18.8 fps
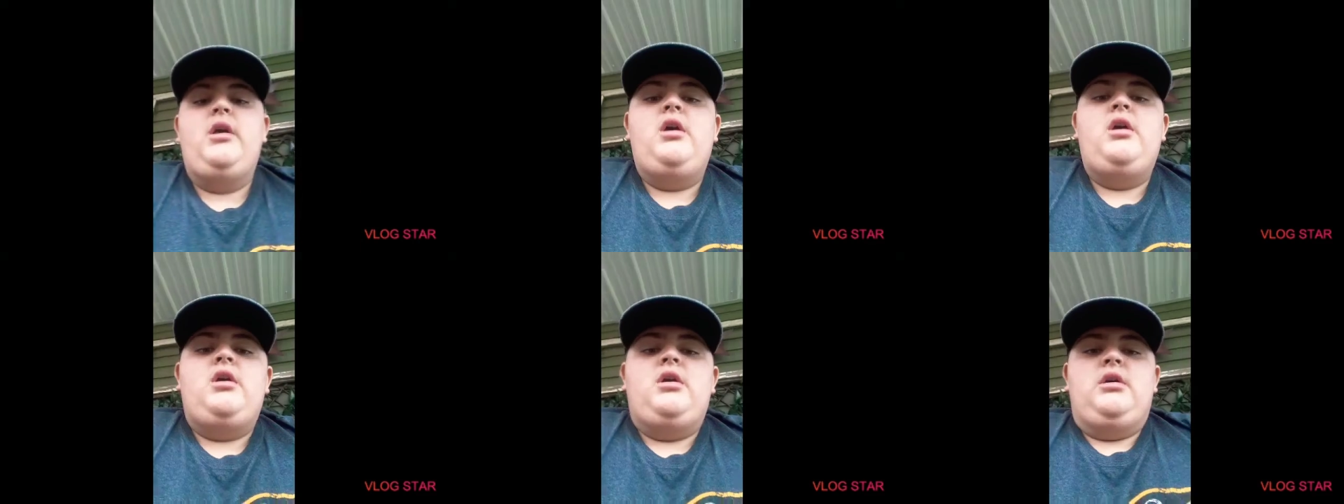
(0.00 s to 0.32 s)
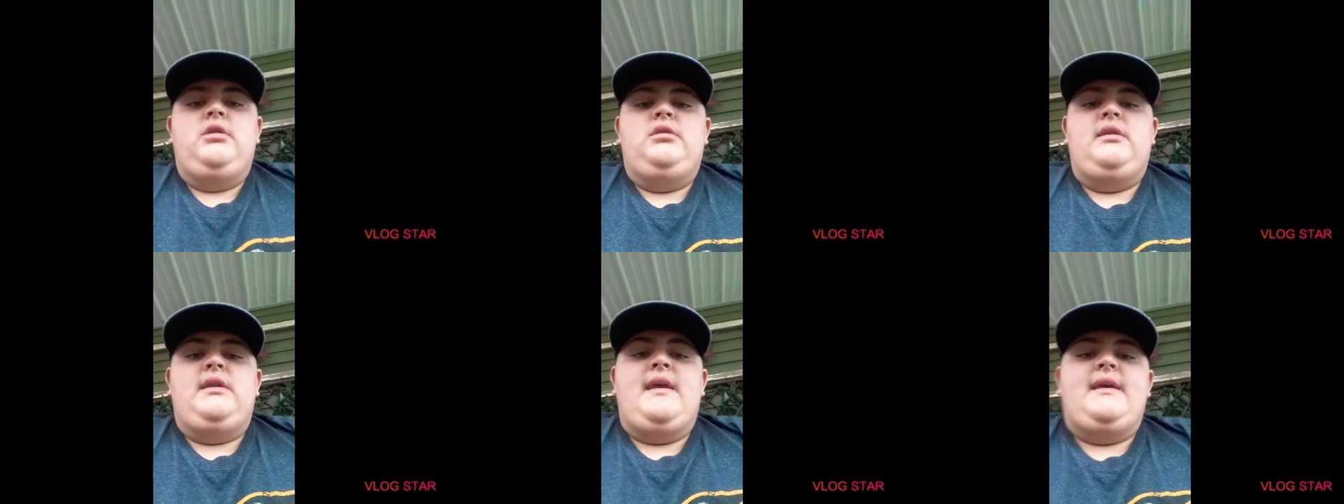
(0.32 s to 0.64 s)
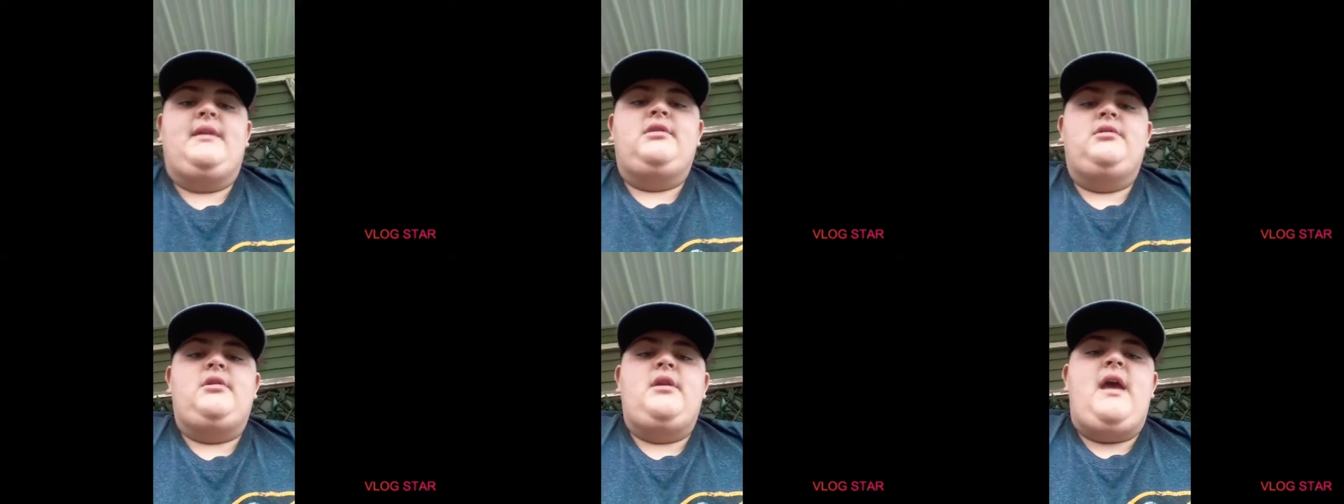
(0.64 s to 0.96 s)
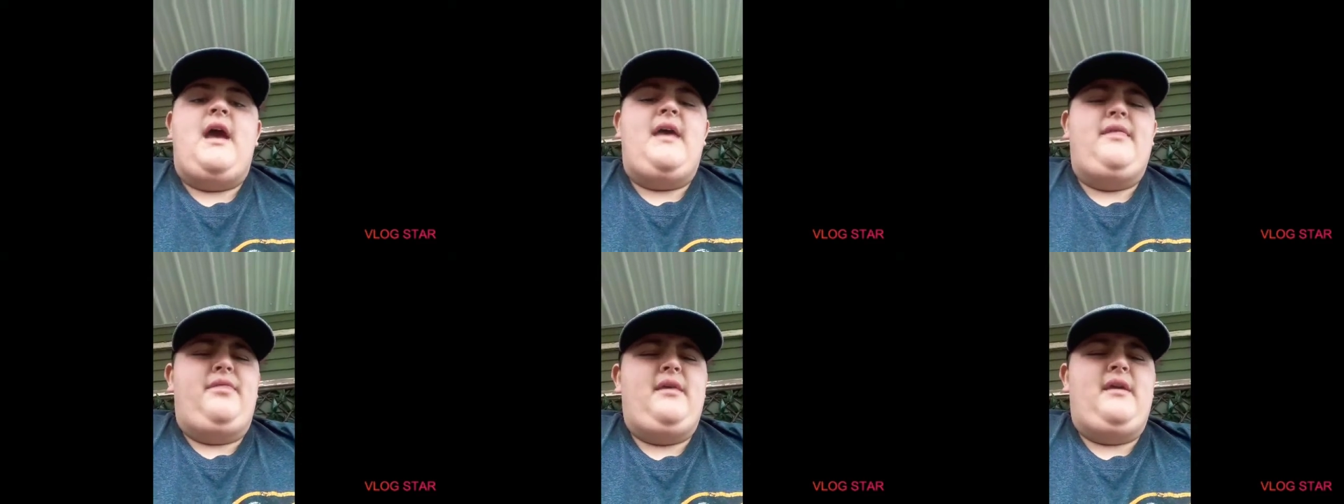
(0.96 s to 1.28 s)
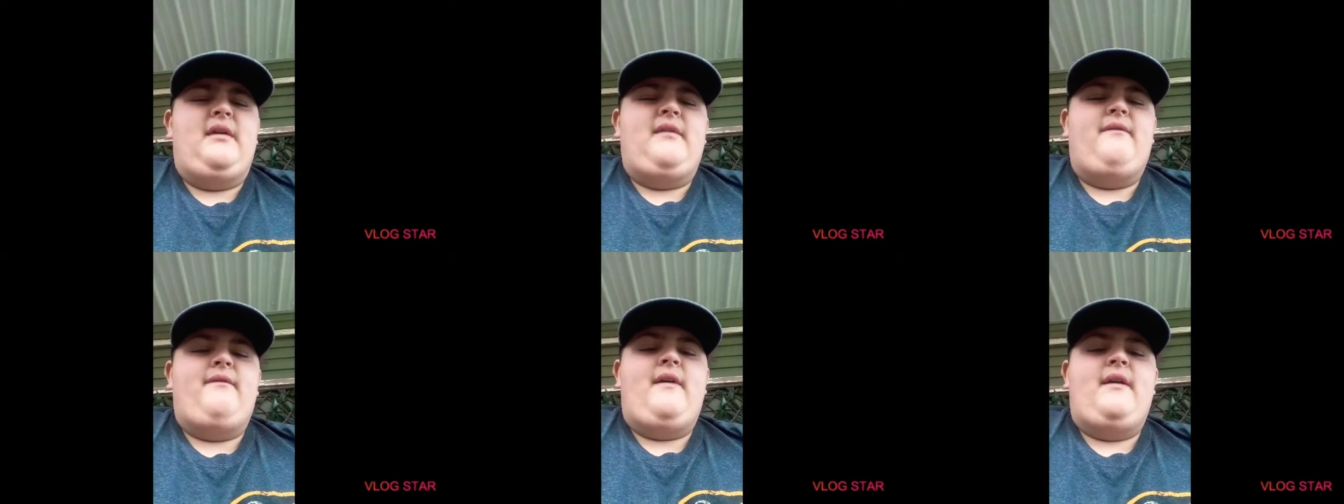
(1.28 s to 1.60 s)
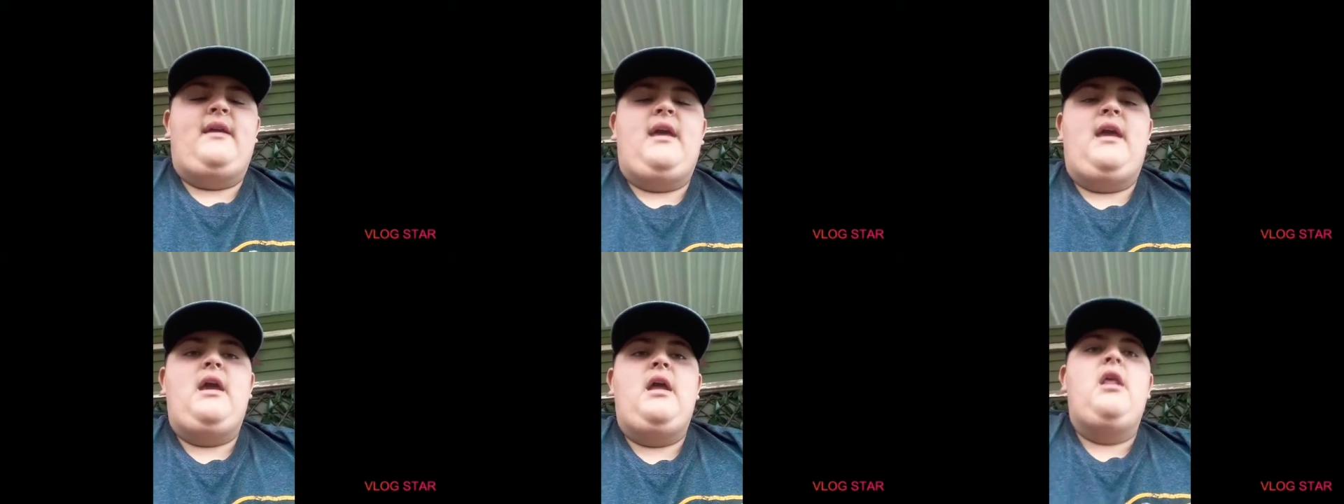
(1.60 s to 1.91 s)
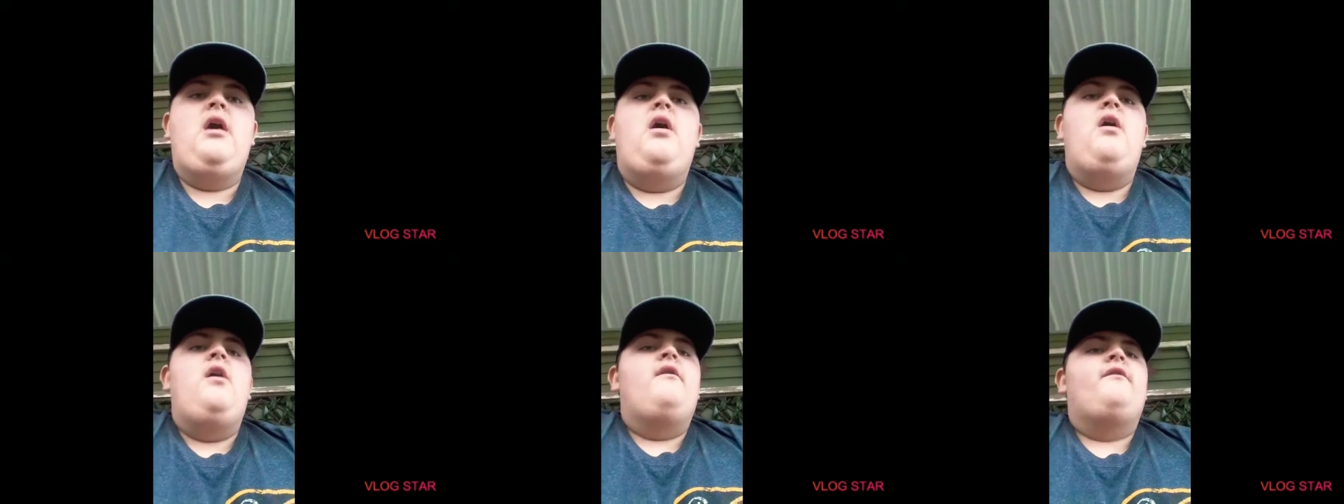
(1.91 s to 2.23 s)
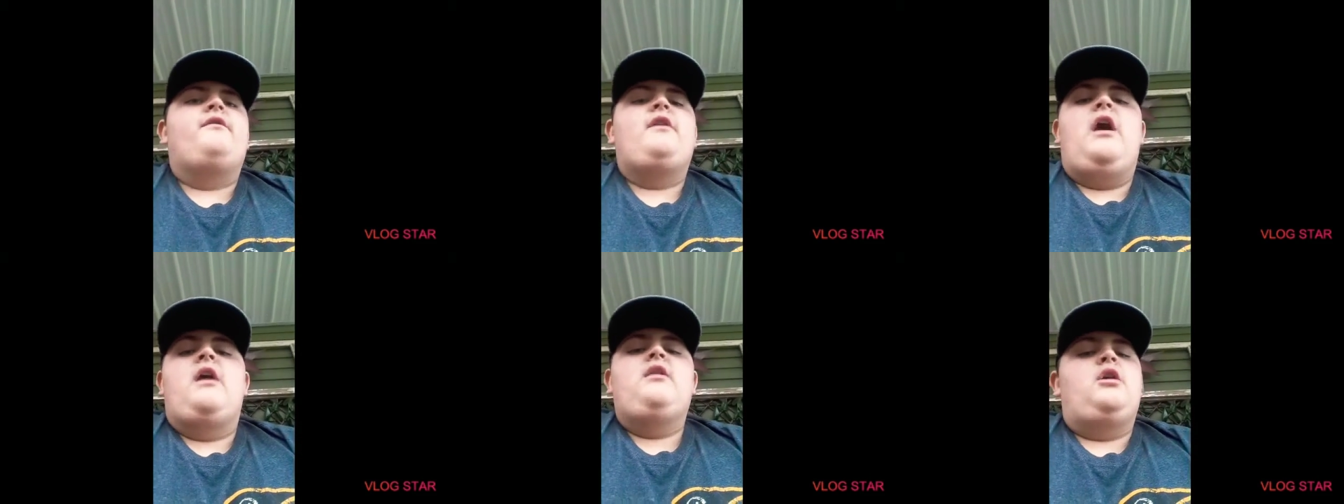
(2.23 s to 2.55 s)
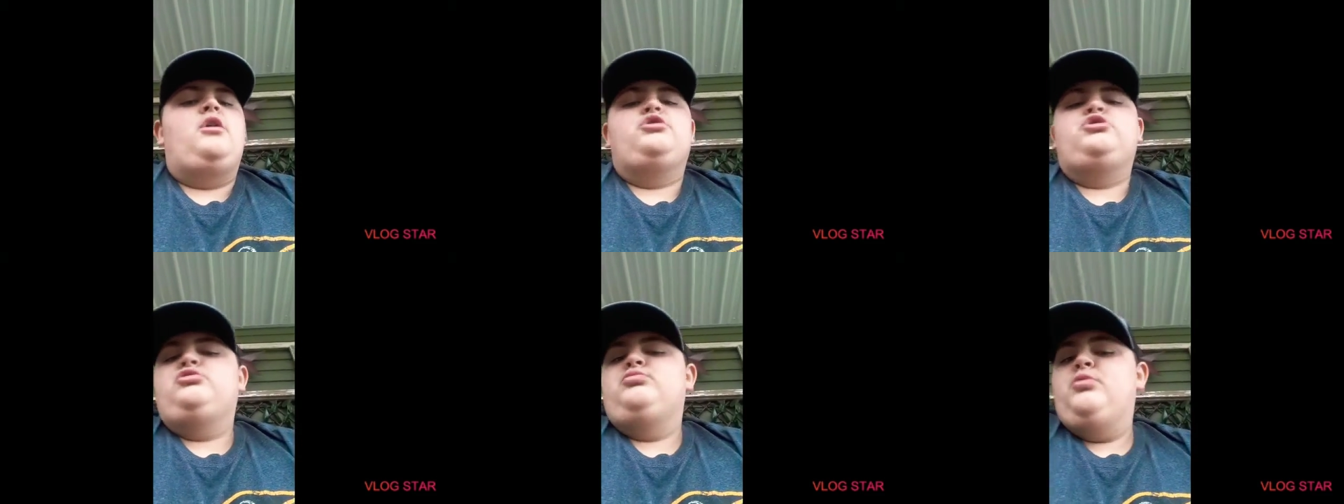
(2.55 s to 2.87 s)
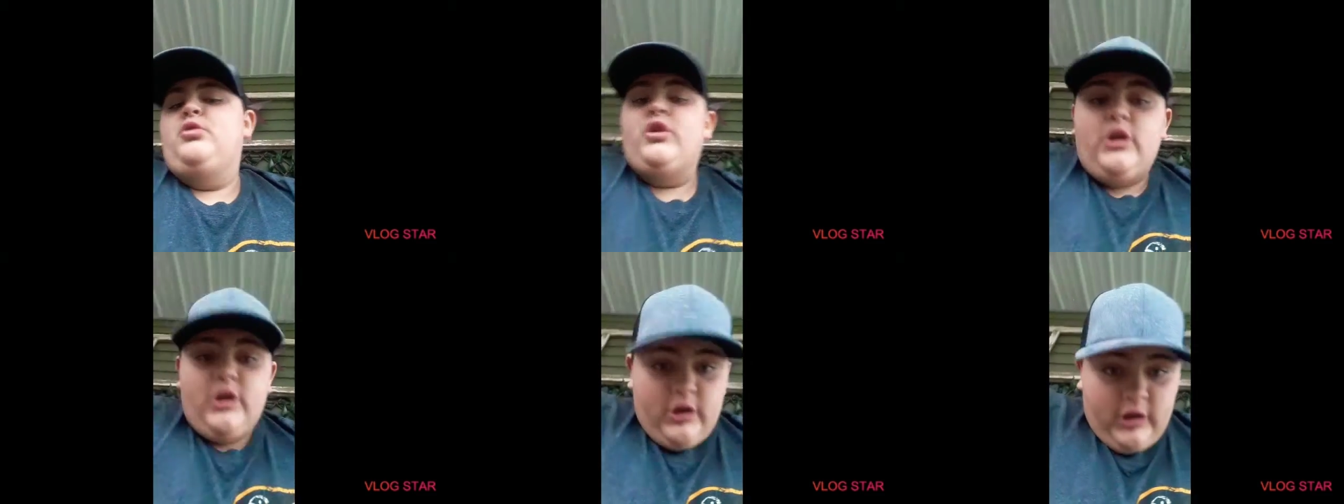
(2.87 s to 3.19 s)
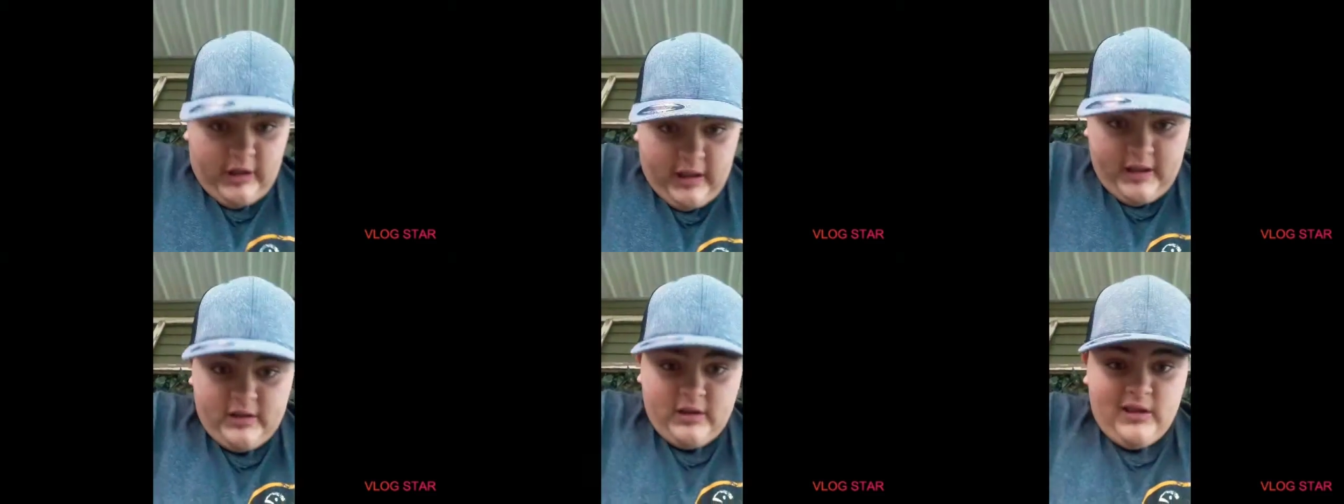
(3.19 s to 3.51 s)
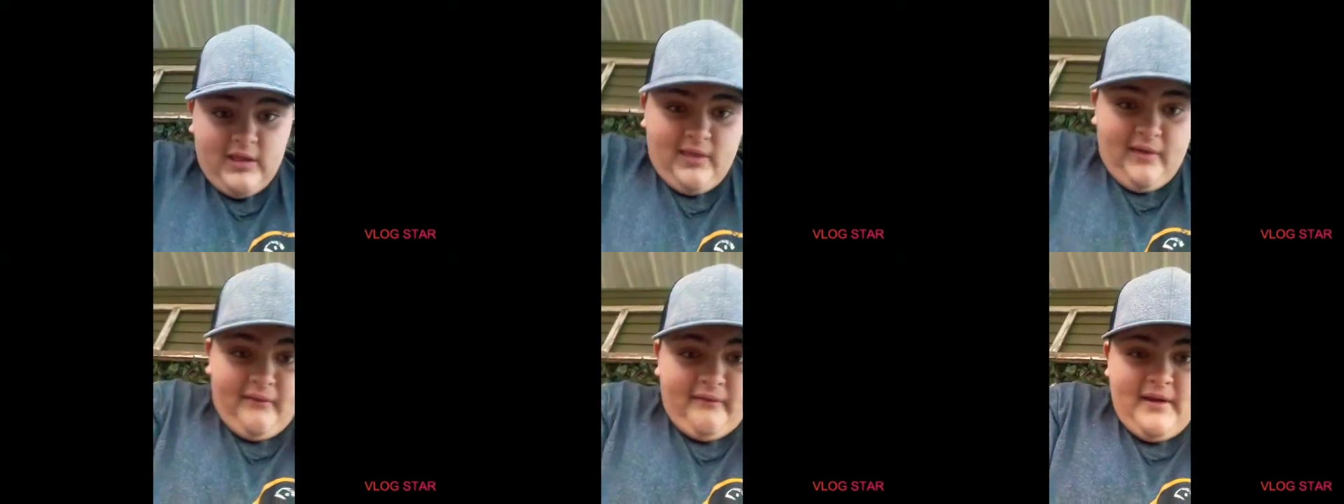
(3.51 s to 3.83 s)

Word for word: x-ray, I think, if I can. If not, then I'll just put it on the end of the video.